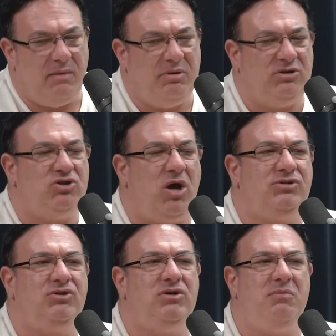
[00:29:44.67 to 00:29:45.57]
but there's
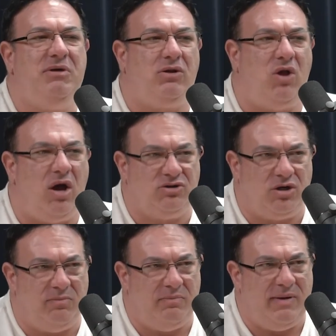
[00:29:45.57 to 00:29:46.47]
also going to be a long
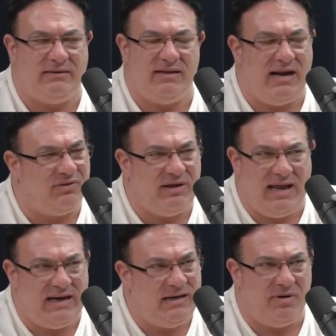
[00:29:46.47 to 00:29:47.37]
term impact that I don't think
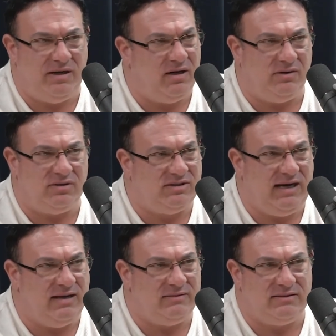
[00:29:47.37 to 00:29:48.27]
anybody
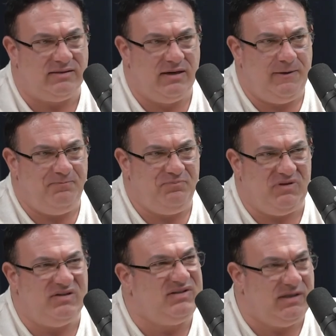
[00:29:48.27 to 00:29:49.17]
understands
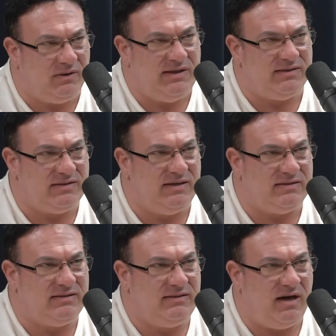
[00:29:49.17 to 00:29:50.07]
the
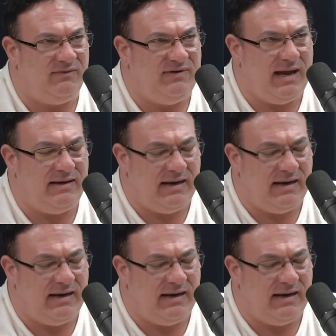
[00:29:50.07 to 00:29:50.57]
seriousness of yet.